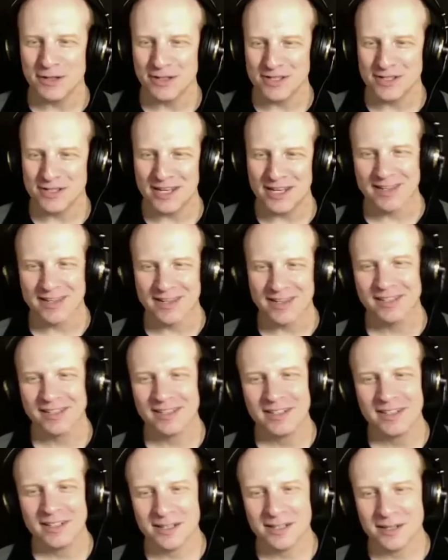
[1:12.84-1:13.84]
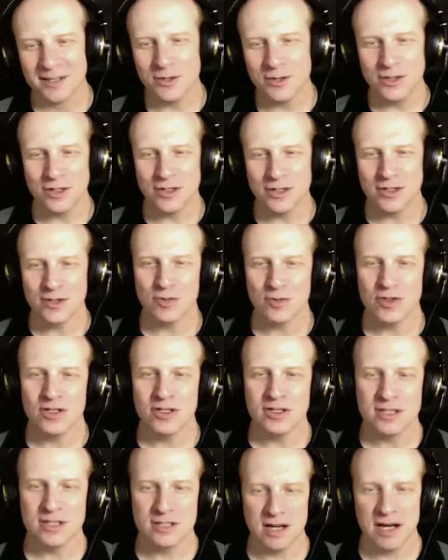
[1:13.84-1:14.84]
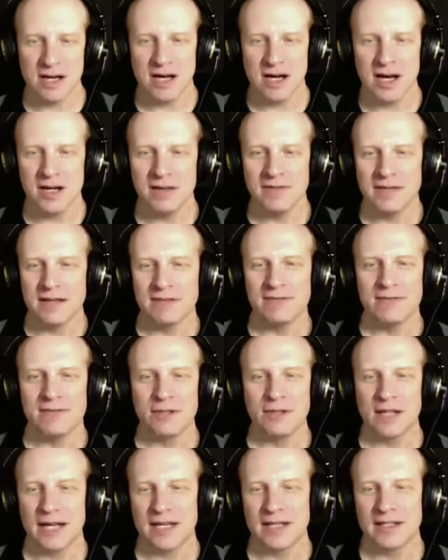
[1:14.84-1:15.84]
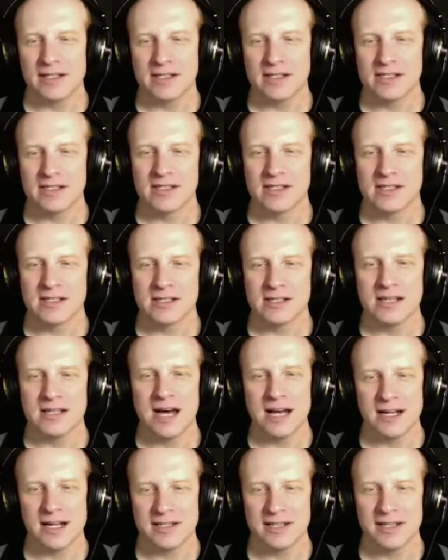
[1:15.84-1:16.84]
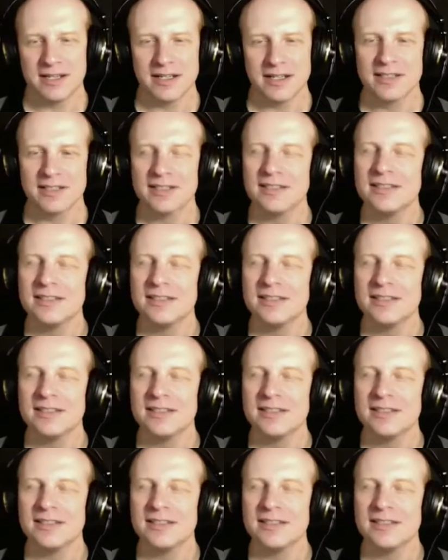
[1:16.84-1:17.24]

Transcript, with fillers: Seth. The New Year's was uh, uneventful and ex not exciting.